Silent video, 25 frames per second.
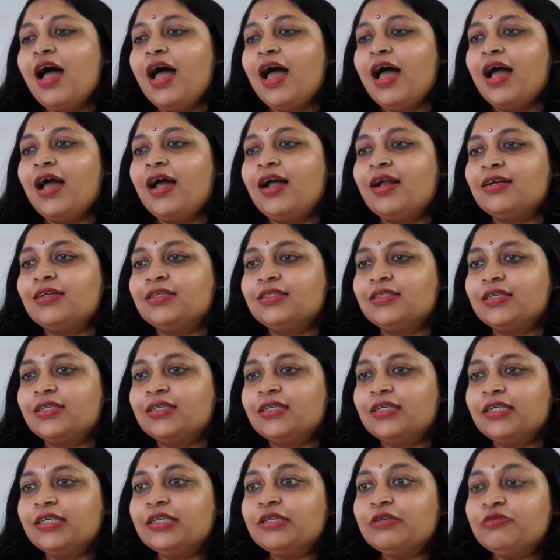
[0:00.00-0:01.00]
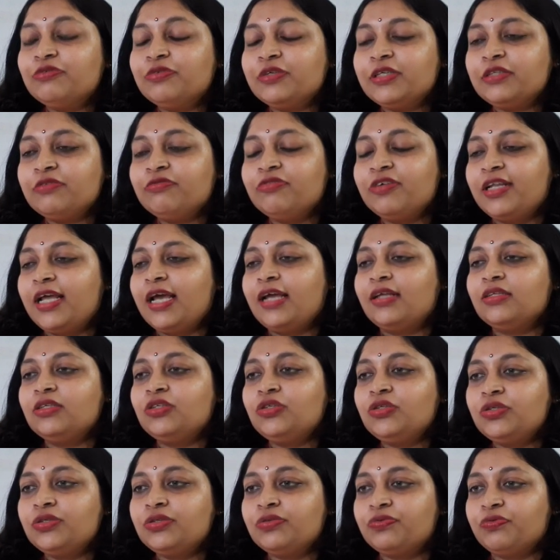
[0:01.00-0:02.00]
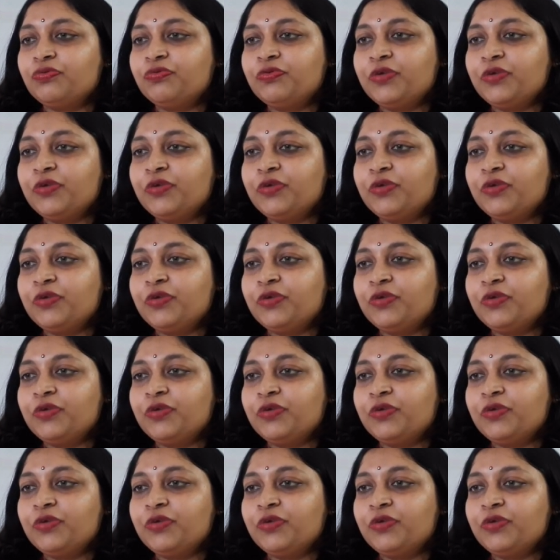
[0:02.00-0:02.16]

And if in finance